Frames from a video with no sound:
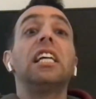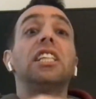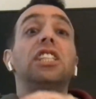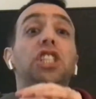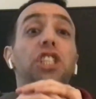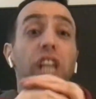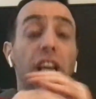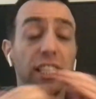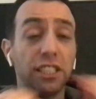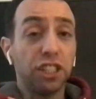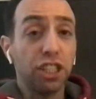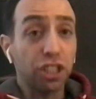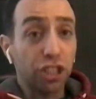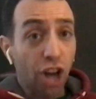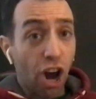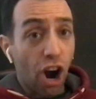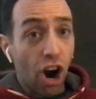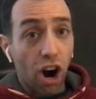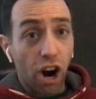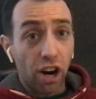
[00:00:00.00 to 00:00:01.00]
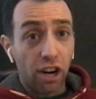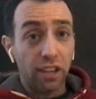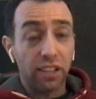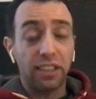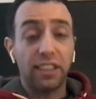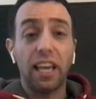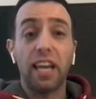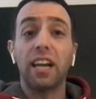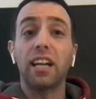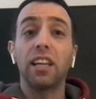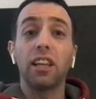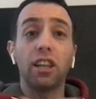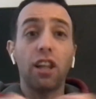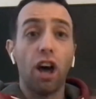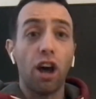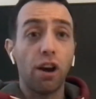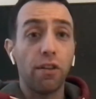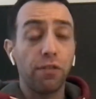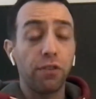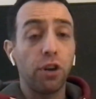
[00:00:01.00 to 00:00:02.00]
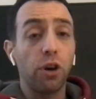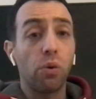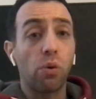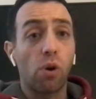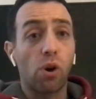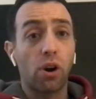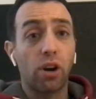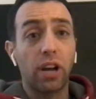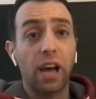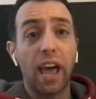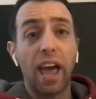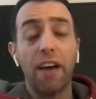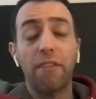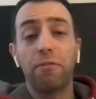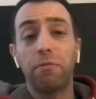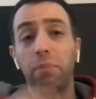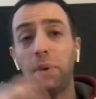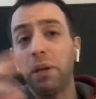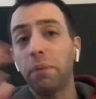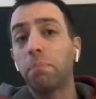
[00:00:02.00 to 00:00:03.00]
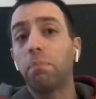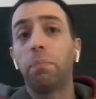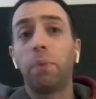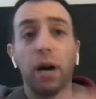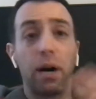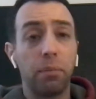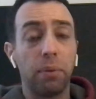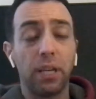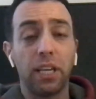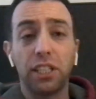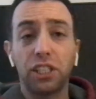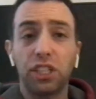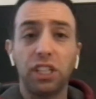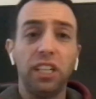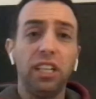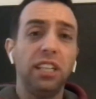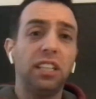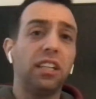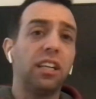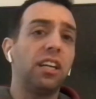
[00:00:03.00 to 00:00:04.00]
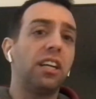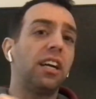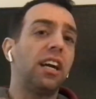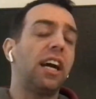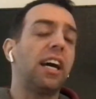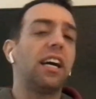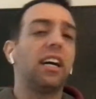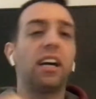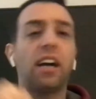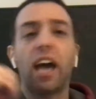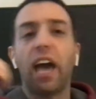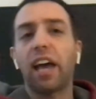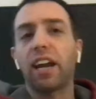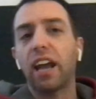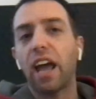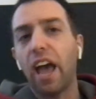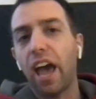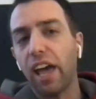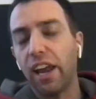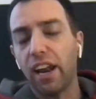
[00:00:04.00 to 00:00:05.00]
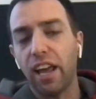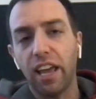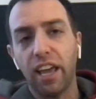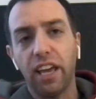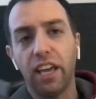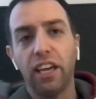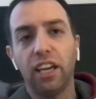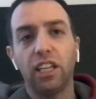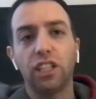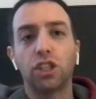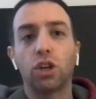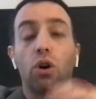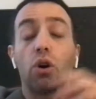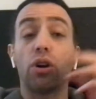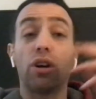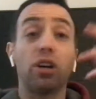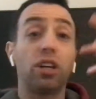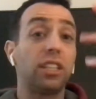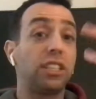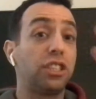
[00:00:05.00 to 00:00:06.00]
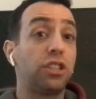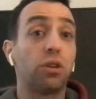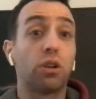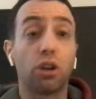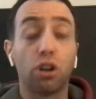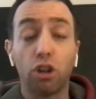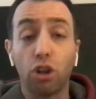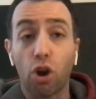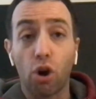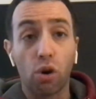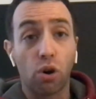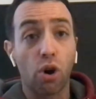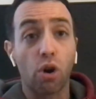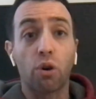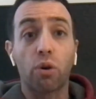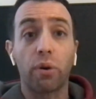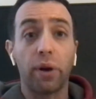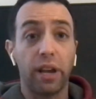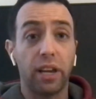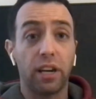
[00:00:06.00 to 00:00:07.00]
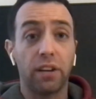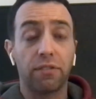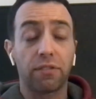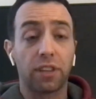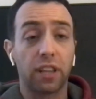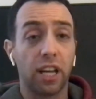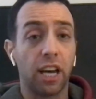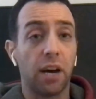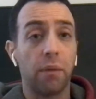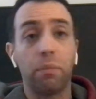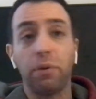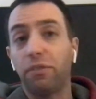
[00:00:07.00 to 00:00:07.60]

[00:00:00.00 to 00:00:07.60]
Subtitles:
Chances are that a lot of your work have been published either at Ad Age or at your local creative club.